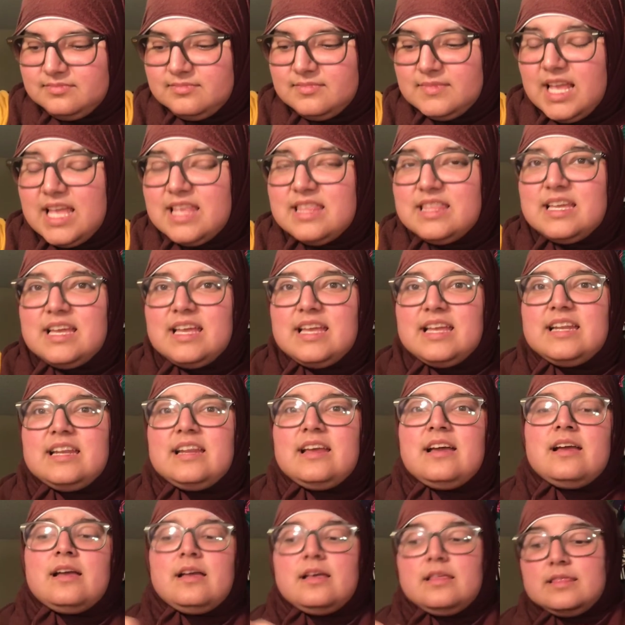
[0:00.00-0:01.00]
And then
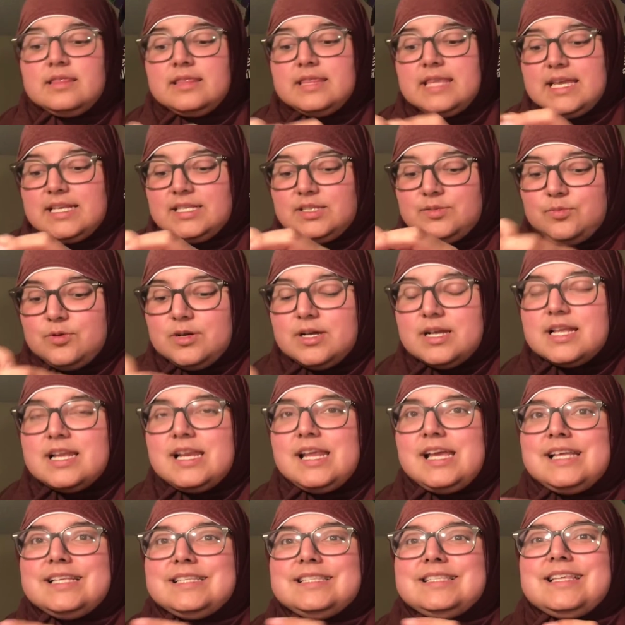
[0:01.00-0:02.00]
this one
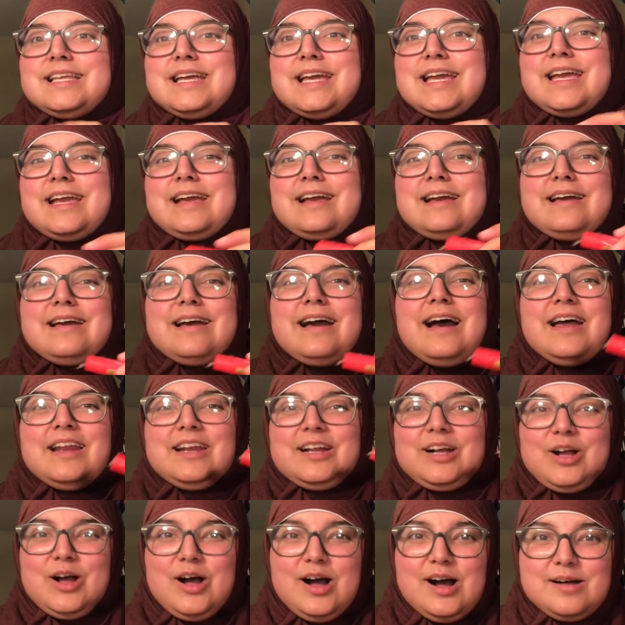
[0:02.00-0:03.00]
is like an
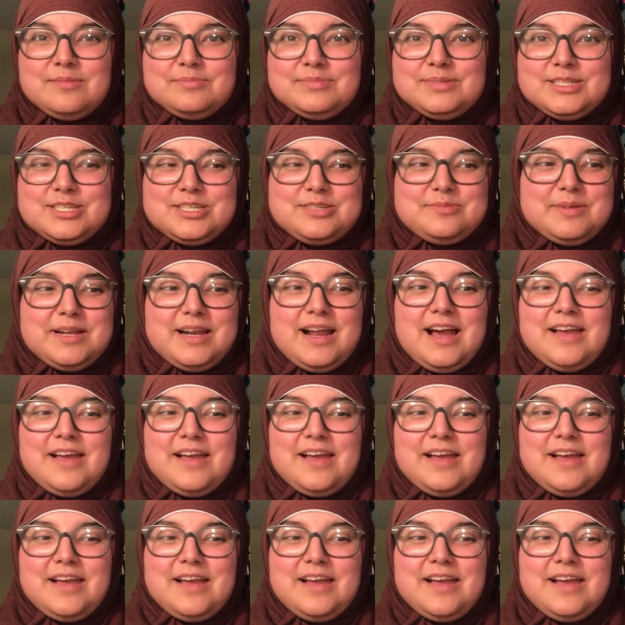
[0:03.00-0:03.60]
accomplishment.